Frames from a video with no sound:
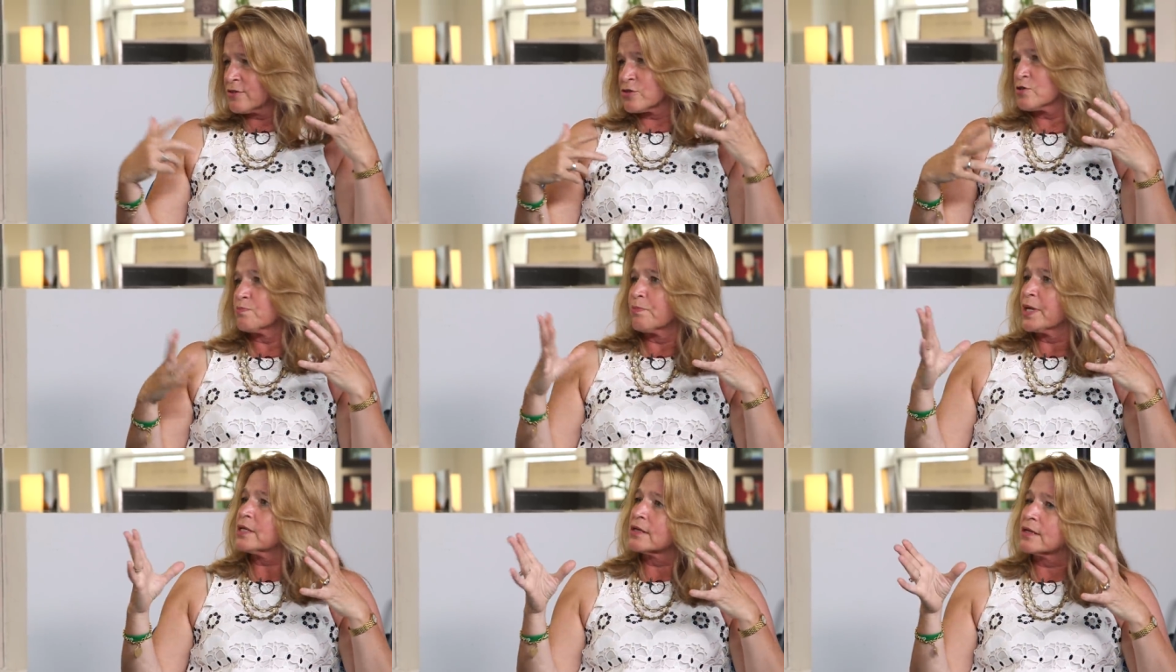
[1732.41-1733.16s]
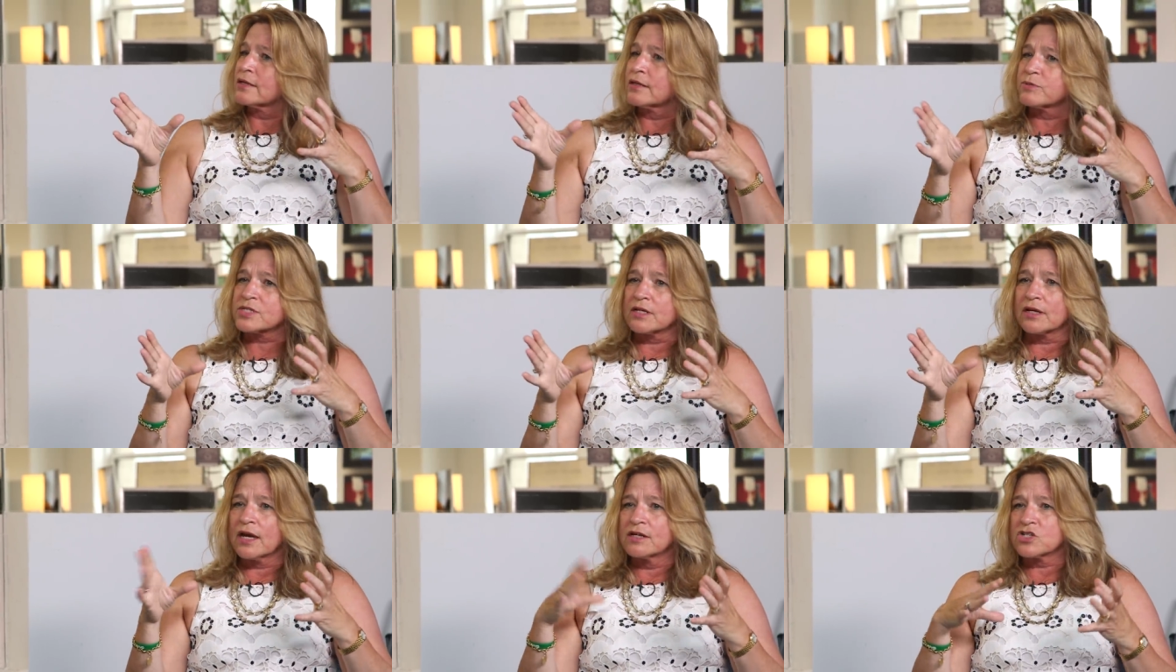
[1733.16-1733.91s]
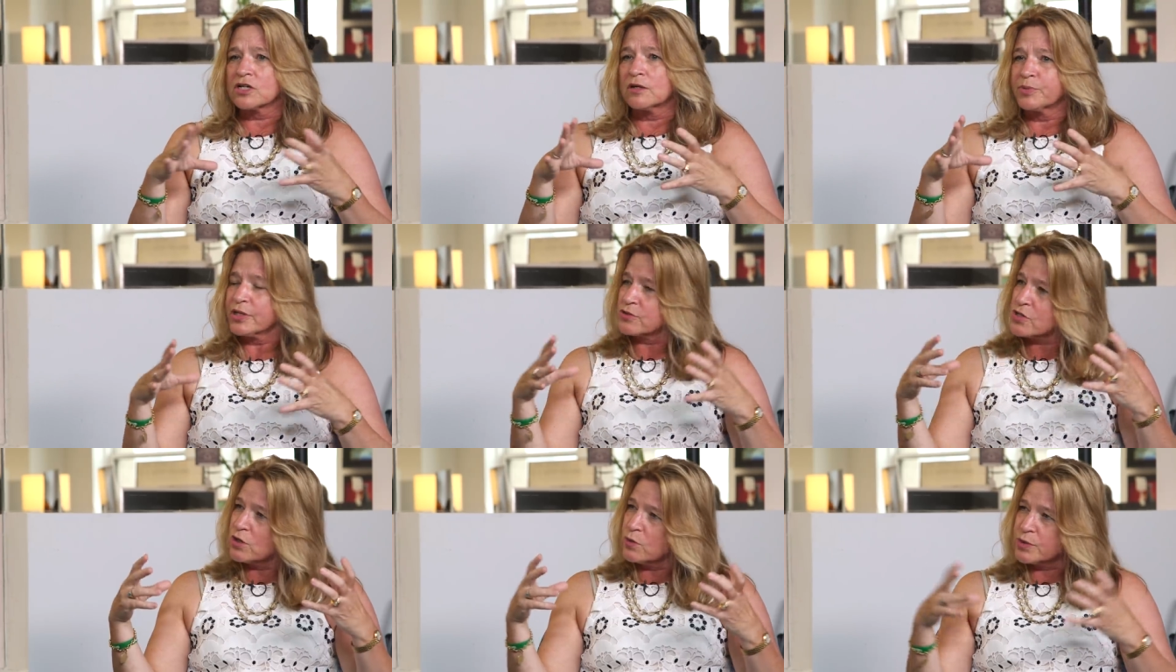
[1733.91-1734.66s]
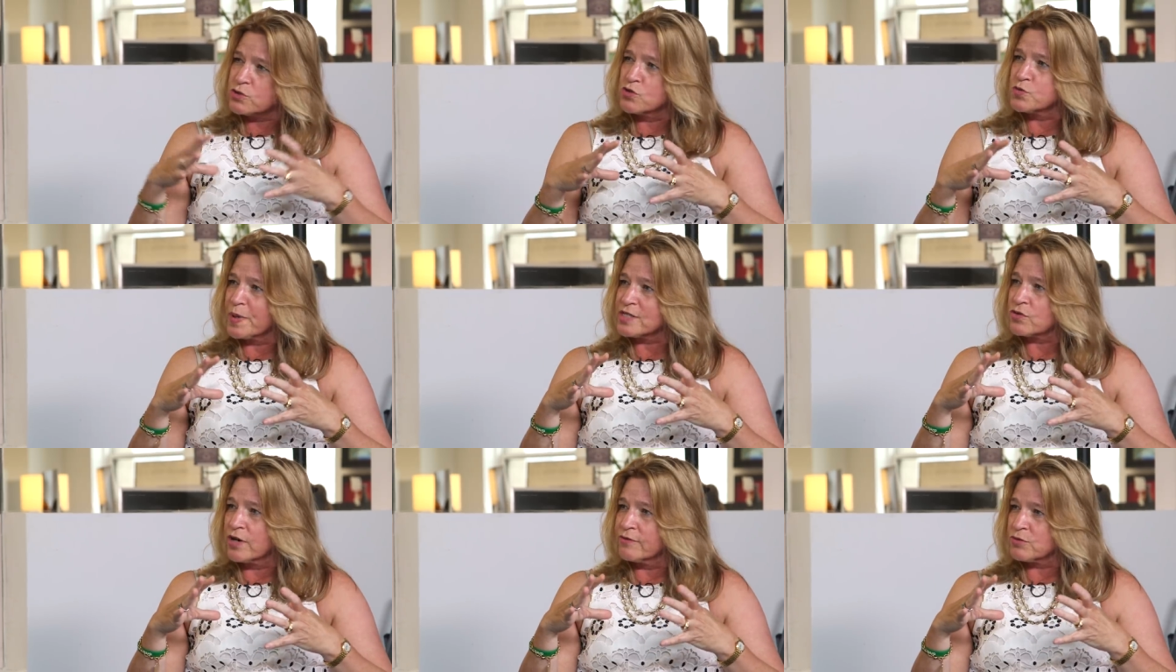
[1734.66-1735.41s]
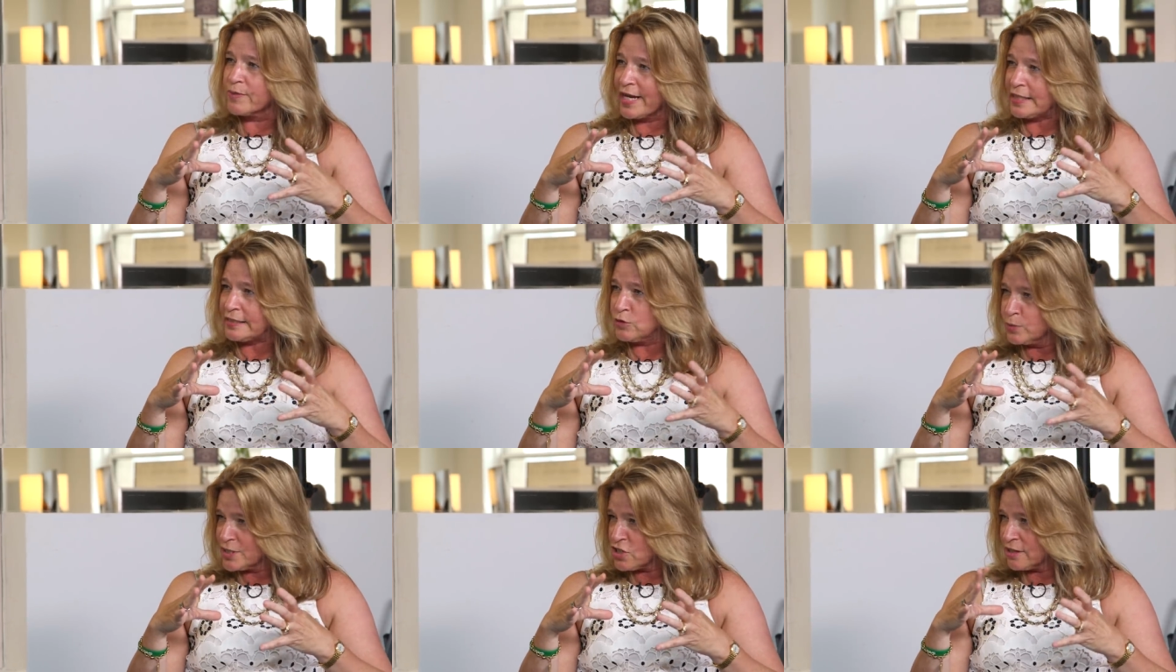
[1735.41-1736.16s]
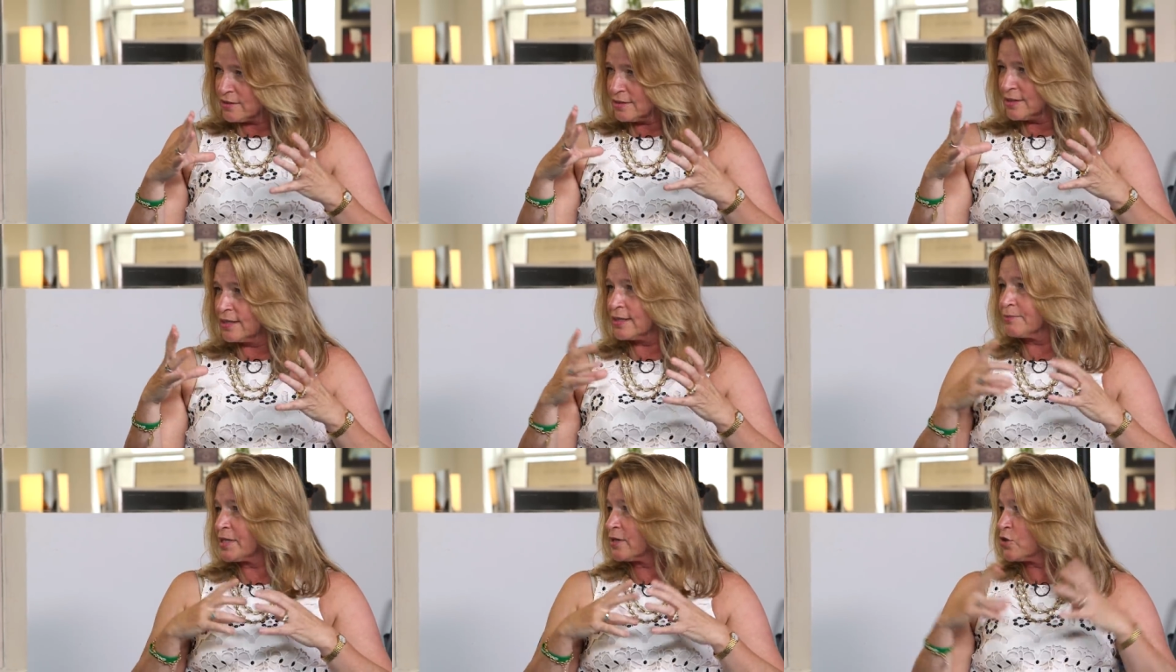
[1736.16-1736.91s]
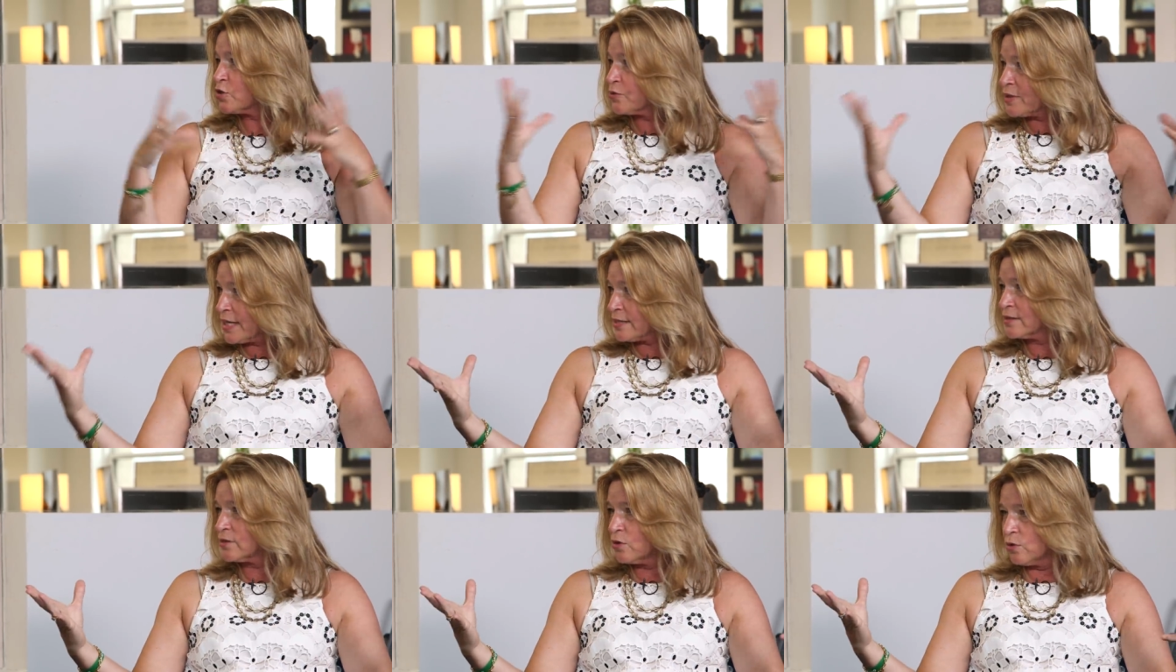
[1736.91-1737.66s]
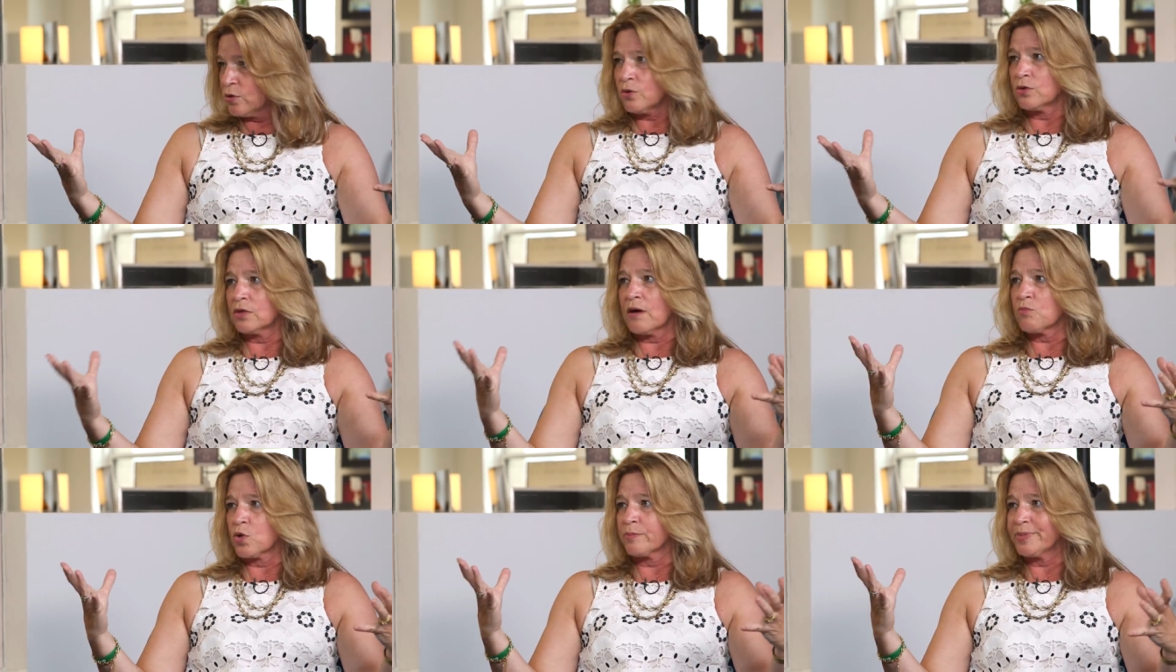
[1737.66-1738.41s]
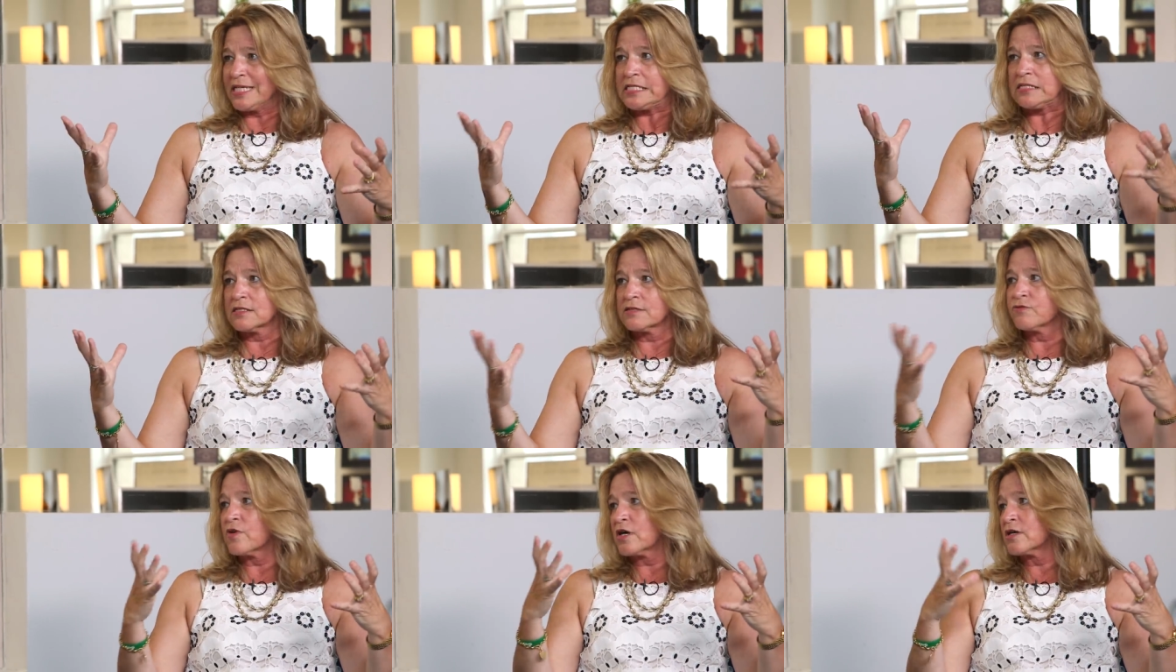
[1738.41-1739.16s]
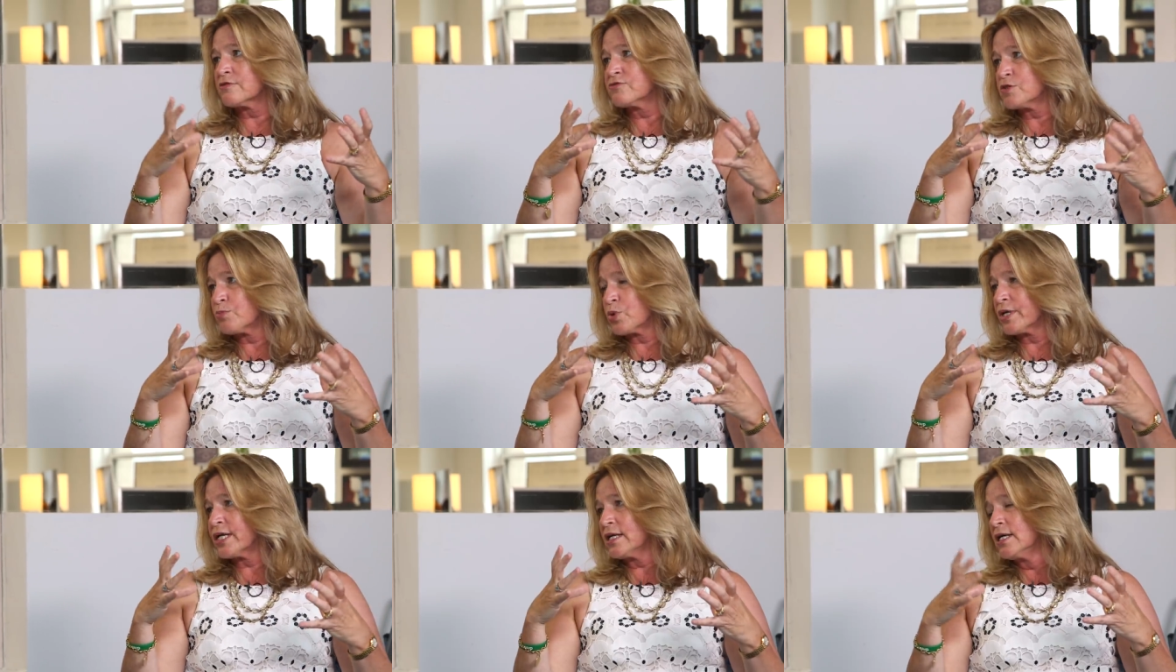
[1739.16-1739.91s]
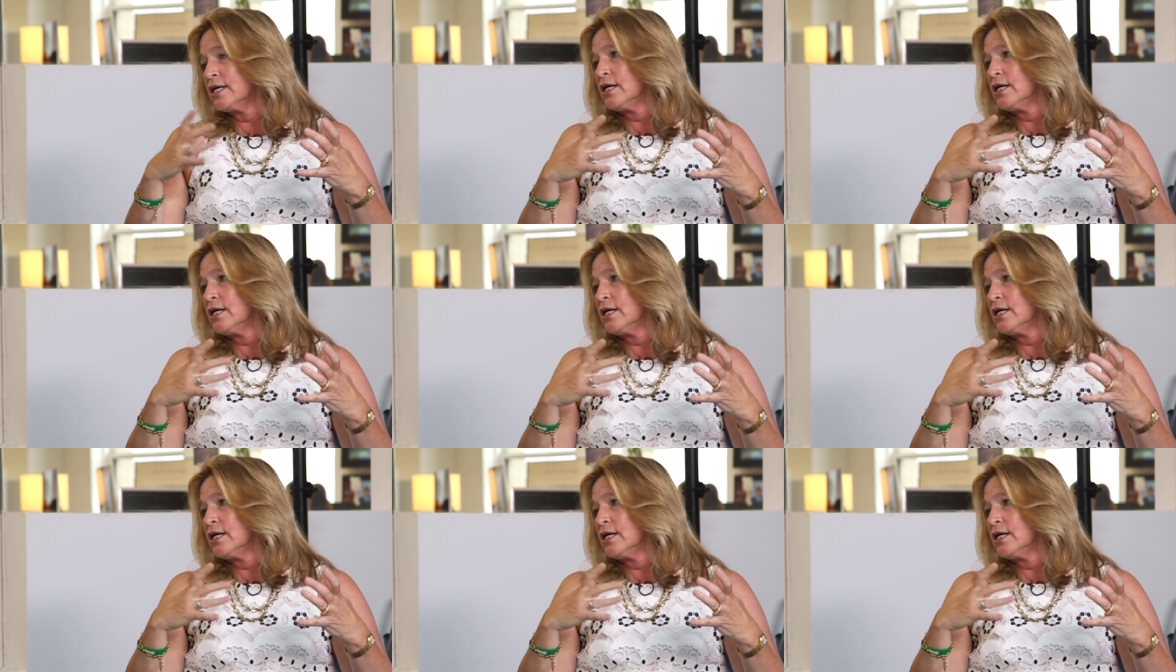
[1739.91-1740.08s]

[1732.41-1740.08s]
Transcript: There's been, and there was an occasion a couple years ago where two spacecraft ran into each other, um, and it created a whole lot more pieces of, of debris.